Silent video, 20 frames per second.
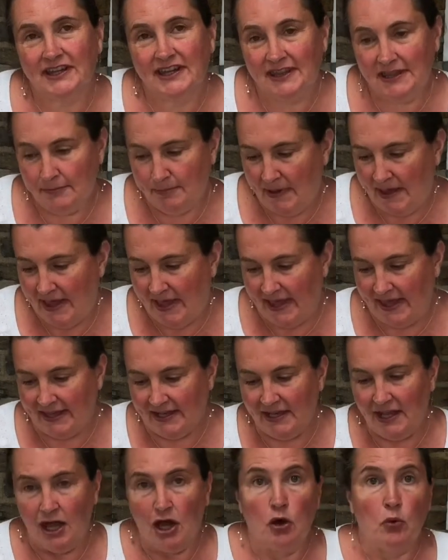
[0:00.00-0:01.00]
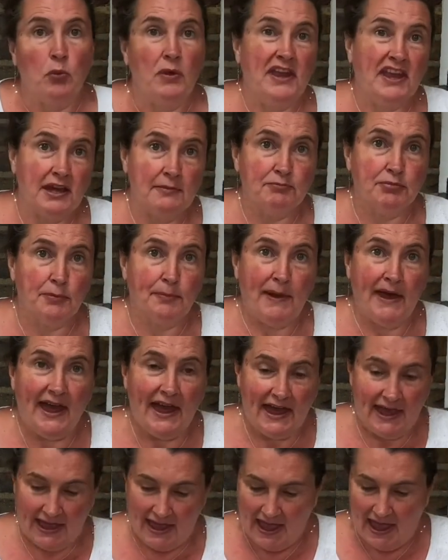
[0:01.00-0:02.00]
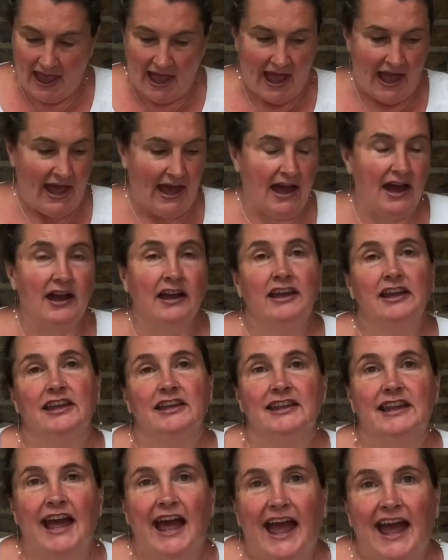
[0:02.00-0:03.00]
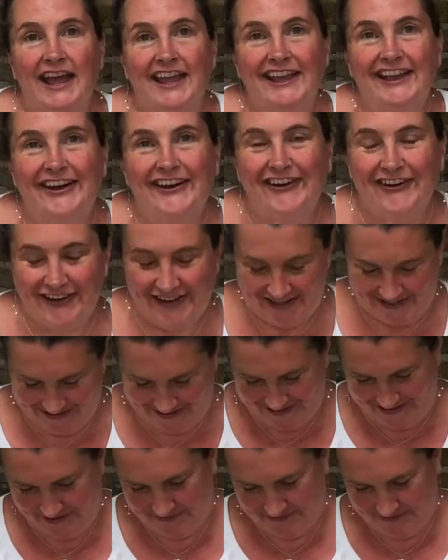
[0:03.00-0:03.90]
in the pan, we can prepare our onion and garlic.